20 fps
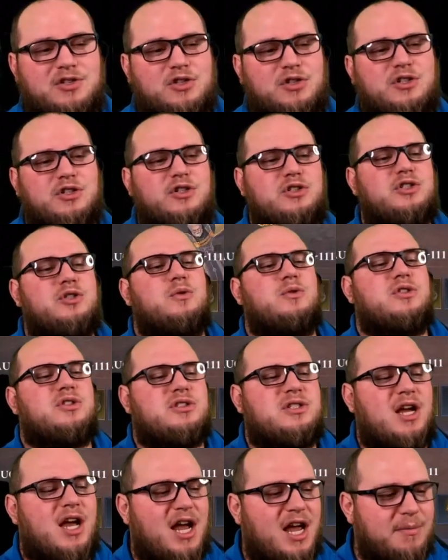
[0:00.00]
sure you're doing your
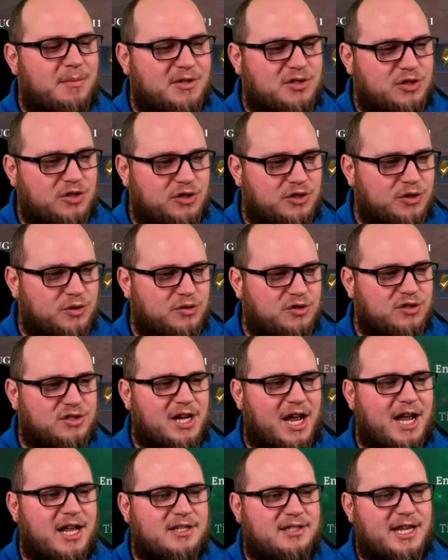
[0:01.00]
tide. Make sure you're doing your
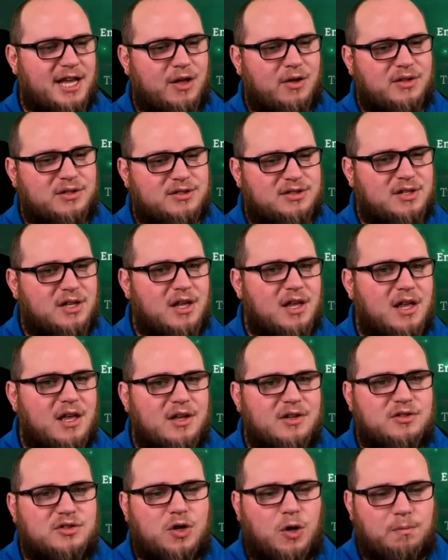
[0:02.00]
tide talents.
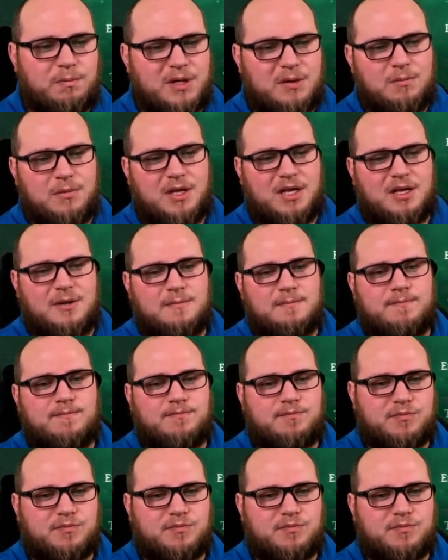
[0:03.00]
Don't be me.